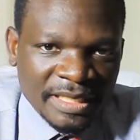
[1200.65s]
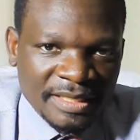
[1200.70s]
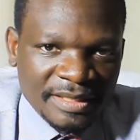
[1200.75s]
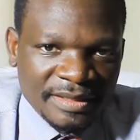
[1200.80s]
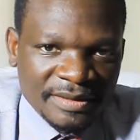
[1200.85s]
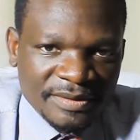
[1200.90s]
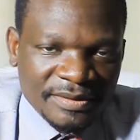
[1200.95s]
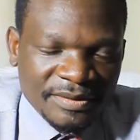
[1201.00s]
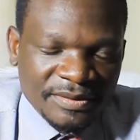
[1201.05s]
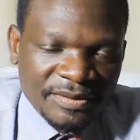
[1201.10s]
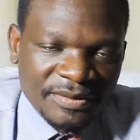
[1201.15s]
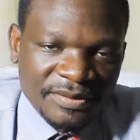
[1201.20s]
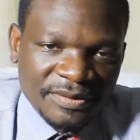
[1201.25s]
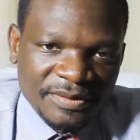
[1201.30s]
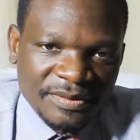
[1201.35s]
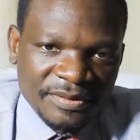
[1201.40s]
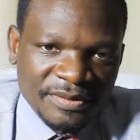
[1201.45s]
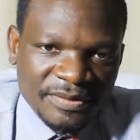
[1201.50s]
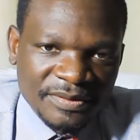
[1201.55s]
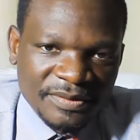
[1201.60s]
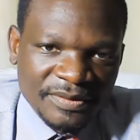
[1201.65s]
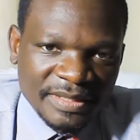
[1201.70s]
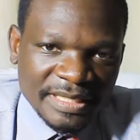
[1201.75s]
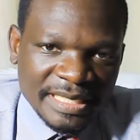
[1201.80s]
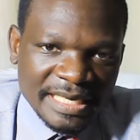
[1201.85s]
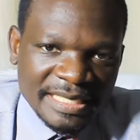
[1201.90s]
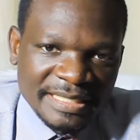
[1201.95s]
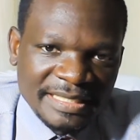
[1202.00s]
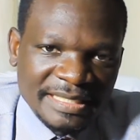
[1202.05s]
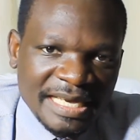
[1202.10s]
So
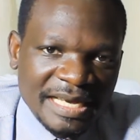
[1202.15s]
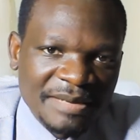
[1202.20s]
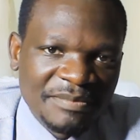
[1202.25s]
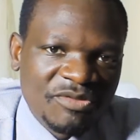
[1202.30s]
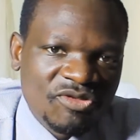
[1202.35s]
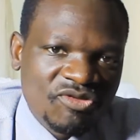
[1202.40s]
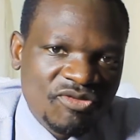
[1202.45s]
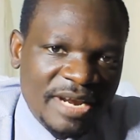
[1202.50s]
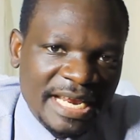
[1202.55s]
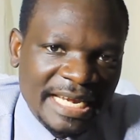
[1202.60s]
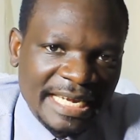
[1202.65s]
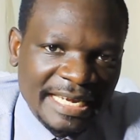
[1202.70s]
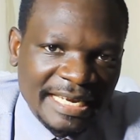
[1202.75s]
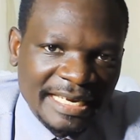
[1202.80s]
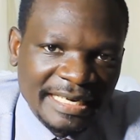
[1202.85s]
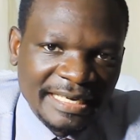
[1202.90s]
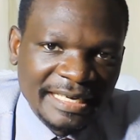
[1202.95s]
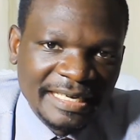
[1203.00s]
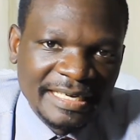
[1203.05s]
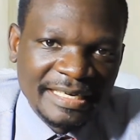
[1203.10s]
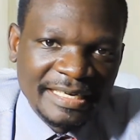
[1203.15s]
enzyme rennin